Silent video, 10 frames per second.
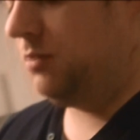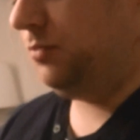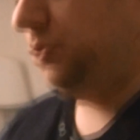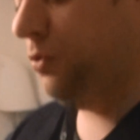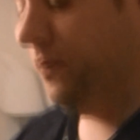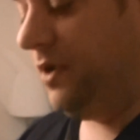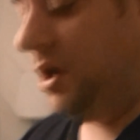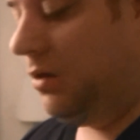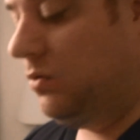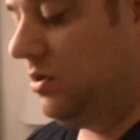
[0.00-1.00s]
prove
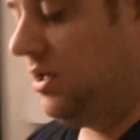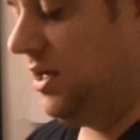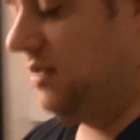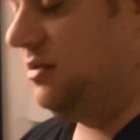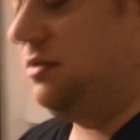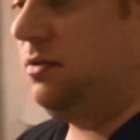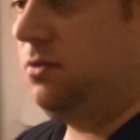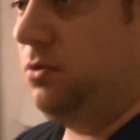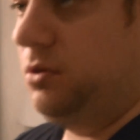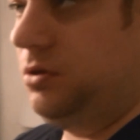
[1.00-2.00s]
now that
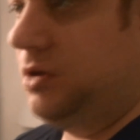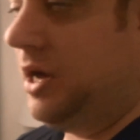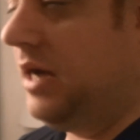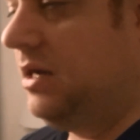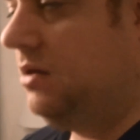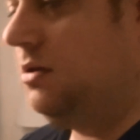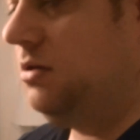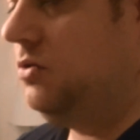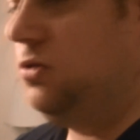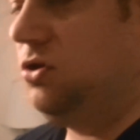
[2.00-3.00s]
I
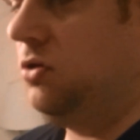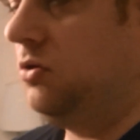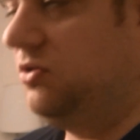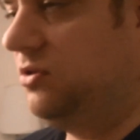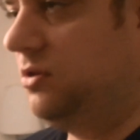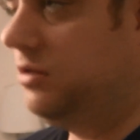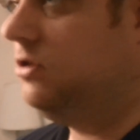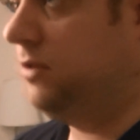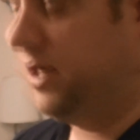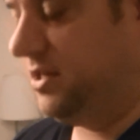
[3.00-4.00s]
use not
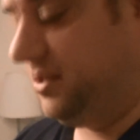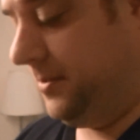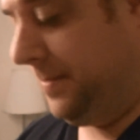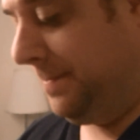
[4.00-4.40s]
tricks.